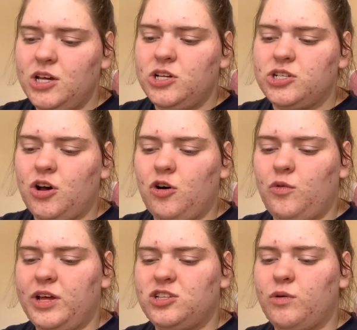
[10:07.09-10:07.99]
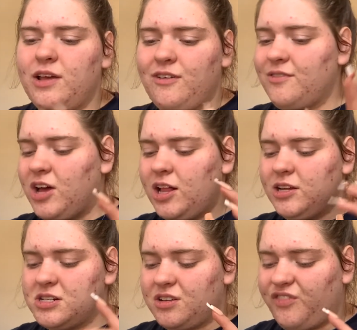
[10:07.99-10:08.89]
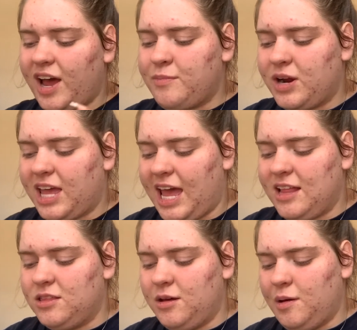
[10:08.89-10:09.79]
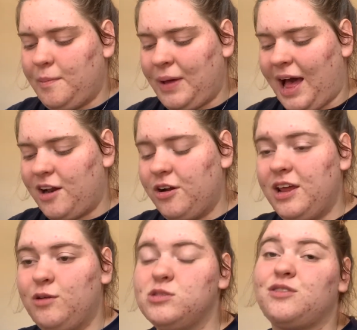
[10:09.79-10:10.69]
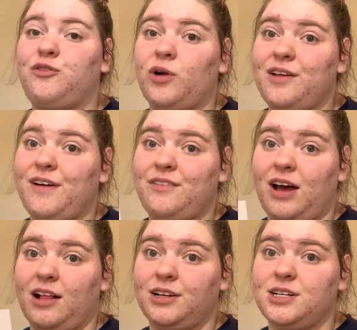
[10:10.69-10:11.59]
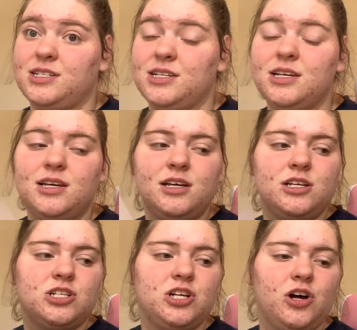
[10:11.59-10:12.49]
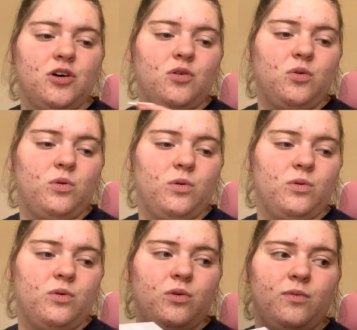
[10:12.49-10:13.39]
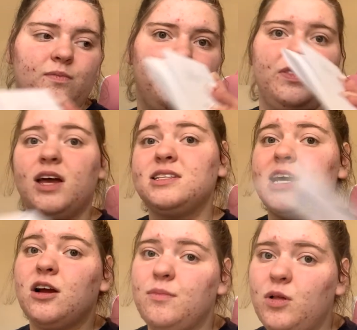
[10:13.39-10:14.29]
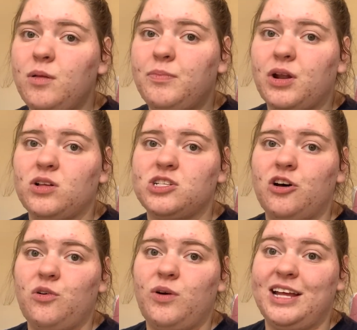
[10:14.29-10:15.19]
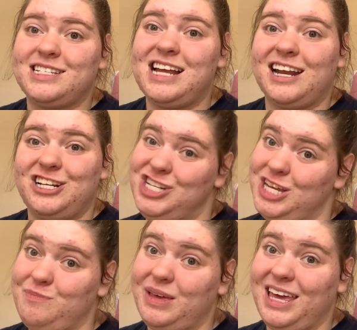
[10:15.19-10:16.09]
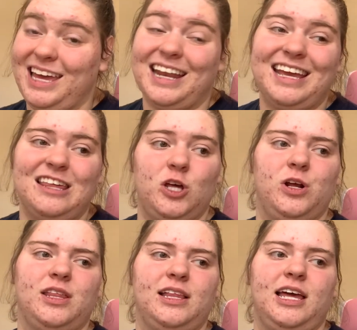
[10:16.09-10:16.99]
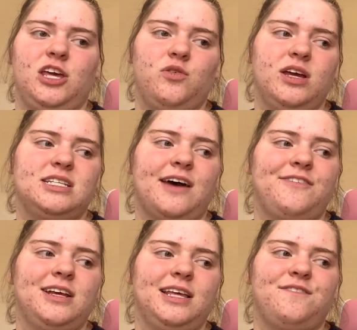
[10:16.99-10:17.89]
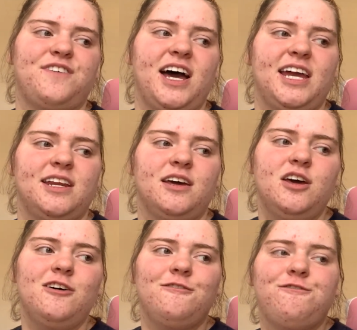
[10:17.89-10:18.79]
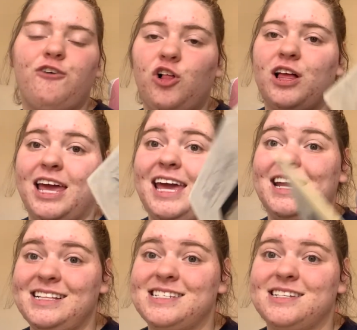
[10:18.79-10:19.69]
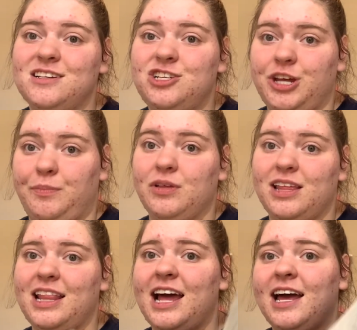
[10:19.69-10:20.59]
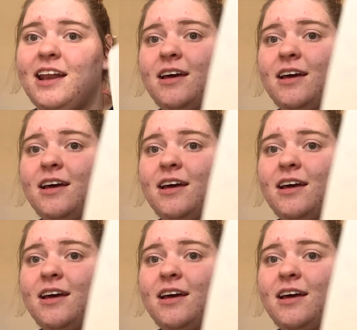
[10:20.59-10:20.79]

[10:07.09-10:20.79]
So with 25 colors, fabric, and the pattern, it was $45. So not terrible, but also it's not a cheap kit either. That like you can definitely find full kits cheaper than that.